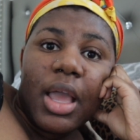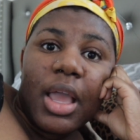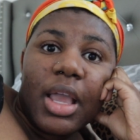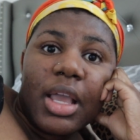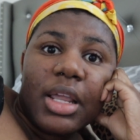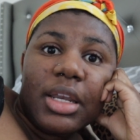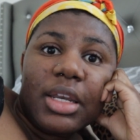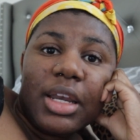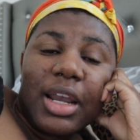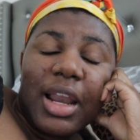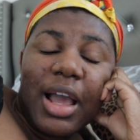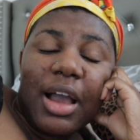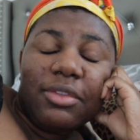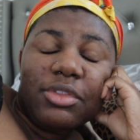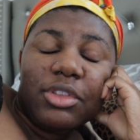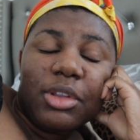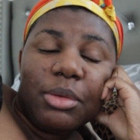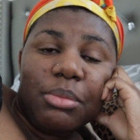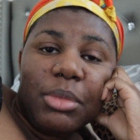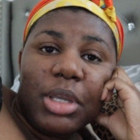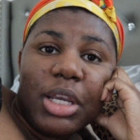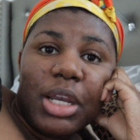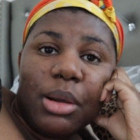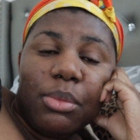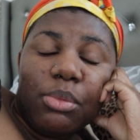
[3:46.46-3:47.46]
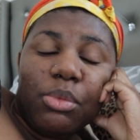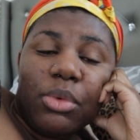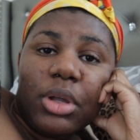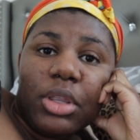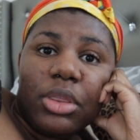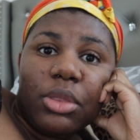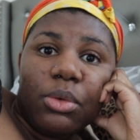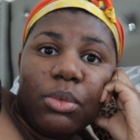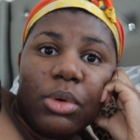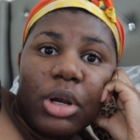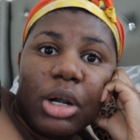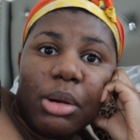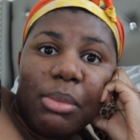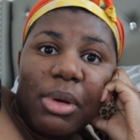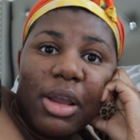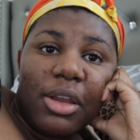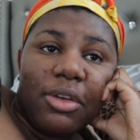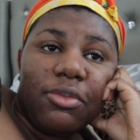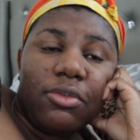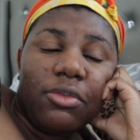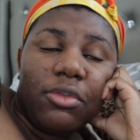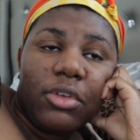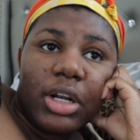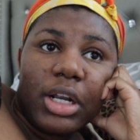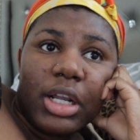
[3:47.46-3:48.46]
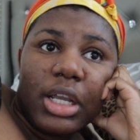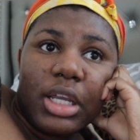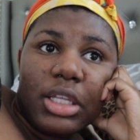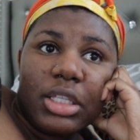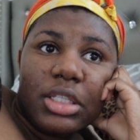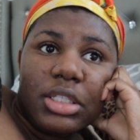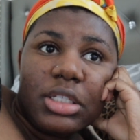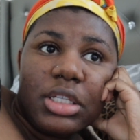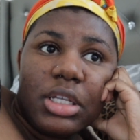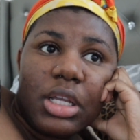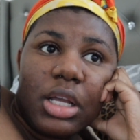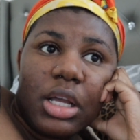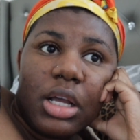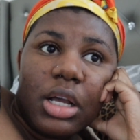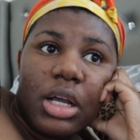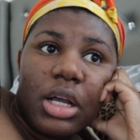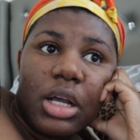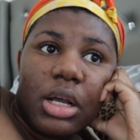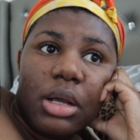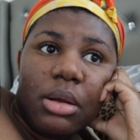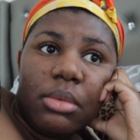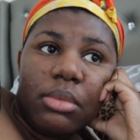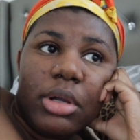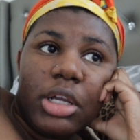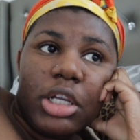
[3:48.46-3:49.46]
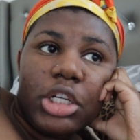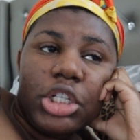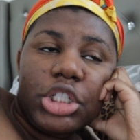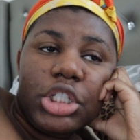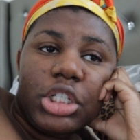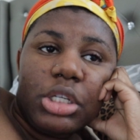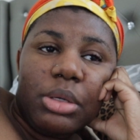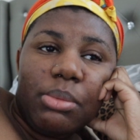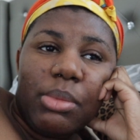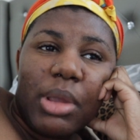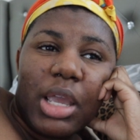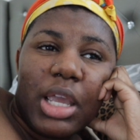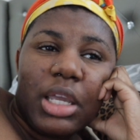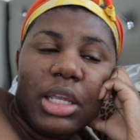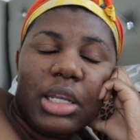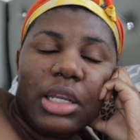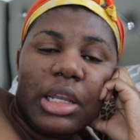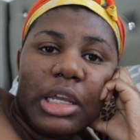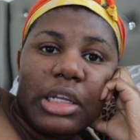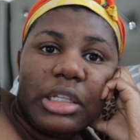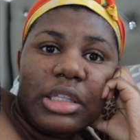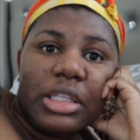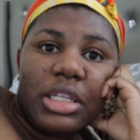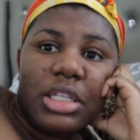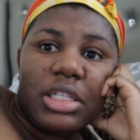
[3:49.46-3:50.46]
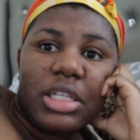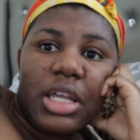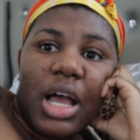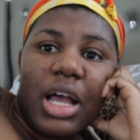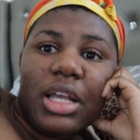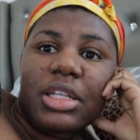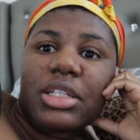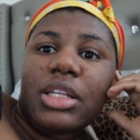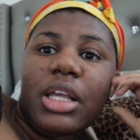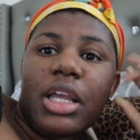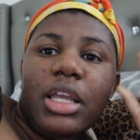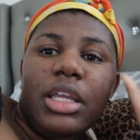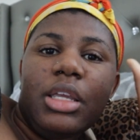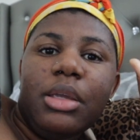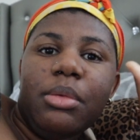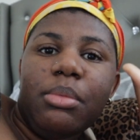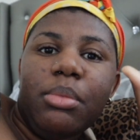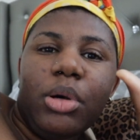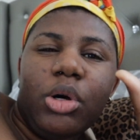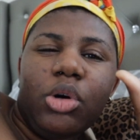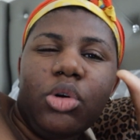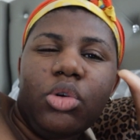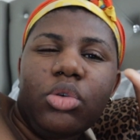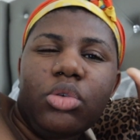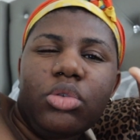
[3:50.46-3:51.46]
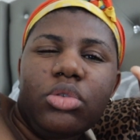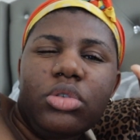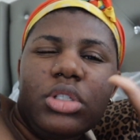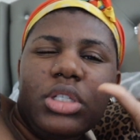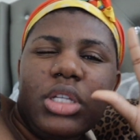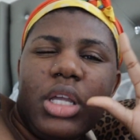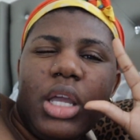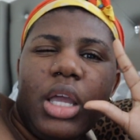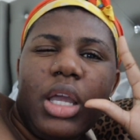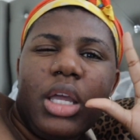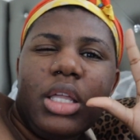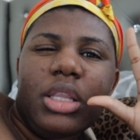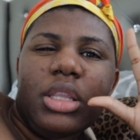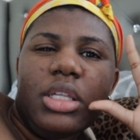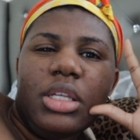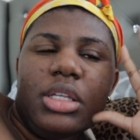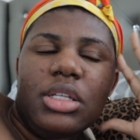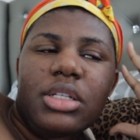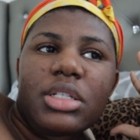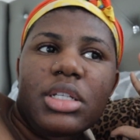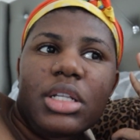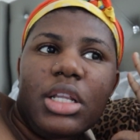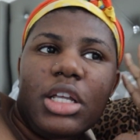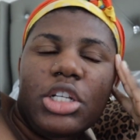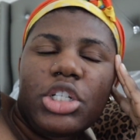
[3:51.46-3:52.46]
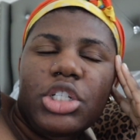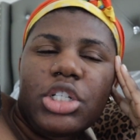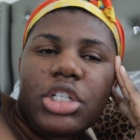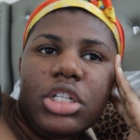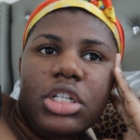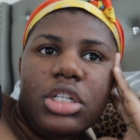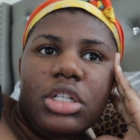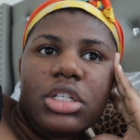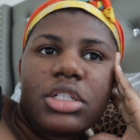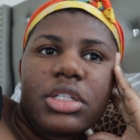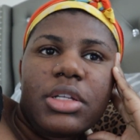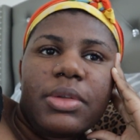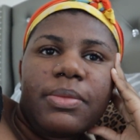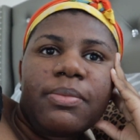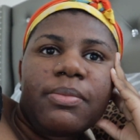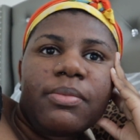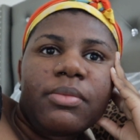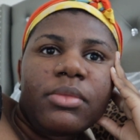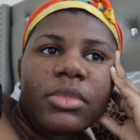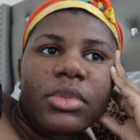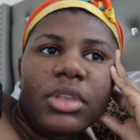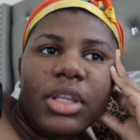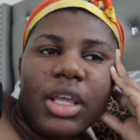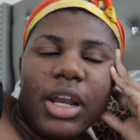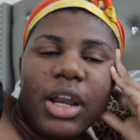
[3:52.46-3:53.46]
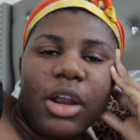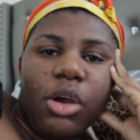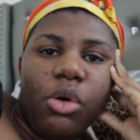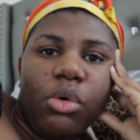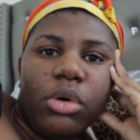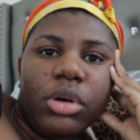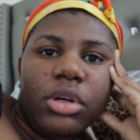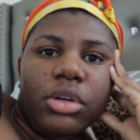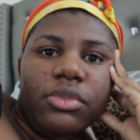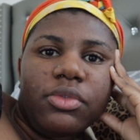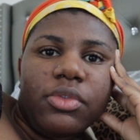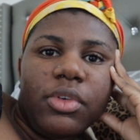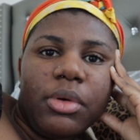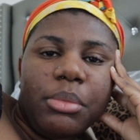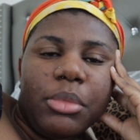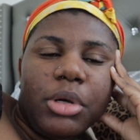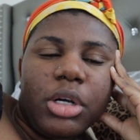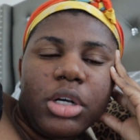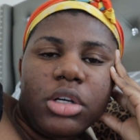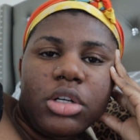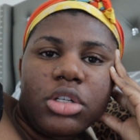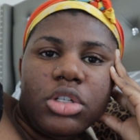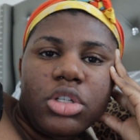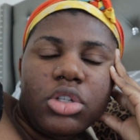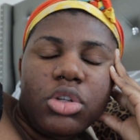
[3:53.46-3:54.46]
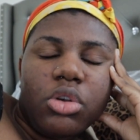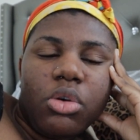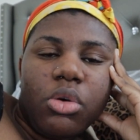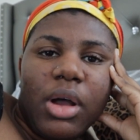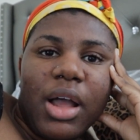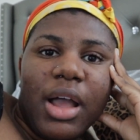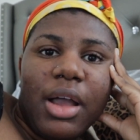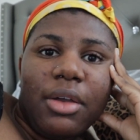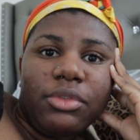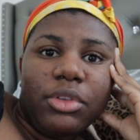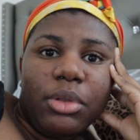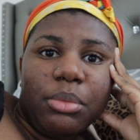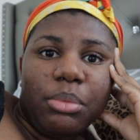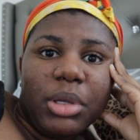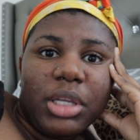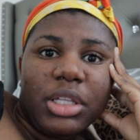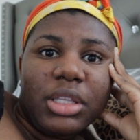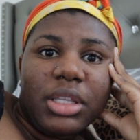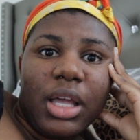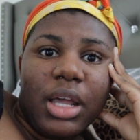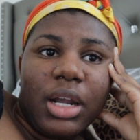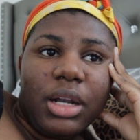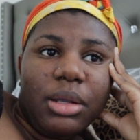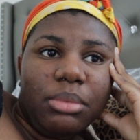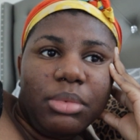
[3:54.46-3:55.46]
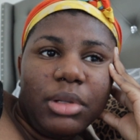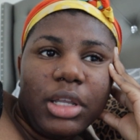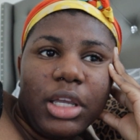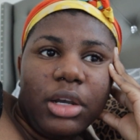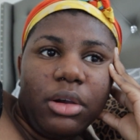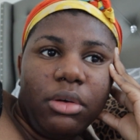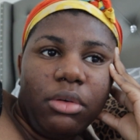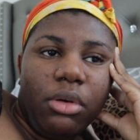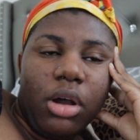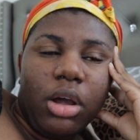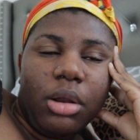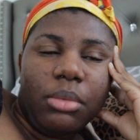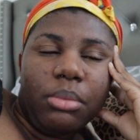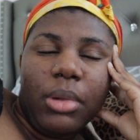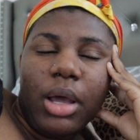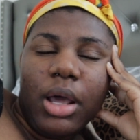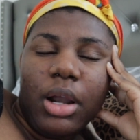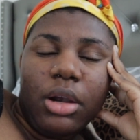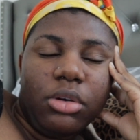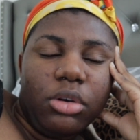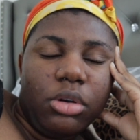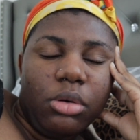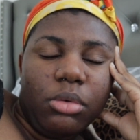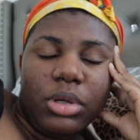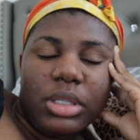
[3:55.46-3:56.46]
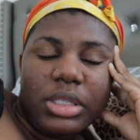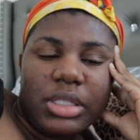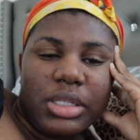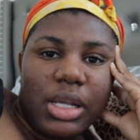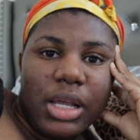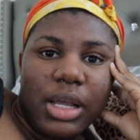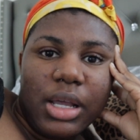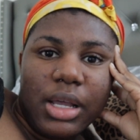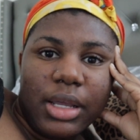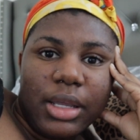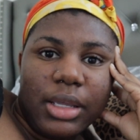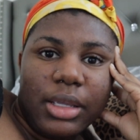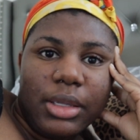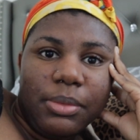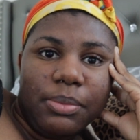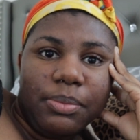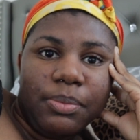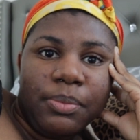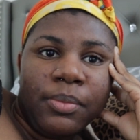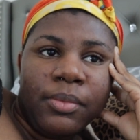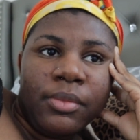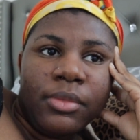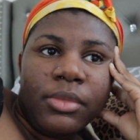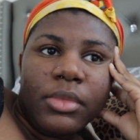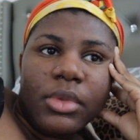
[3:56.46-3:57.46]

And then I have to meet up with one of my friends. She made like these acai bowls and these slushies that I ordered from her. So I have to pick that up later on, but I don't know what time.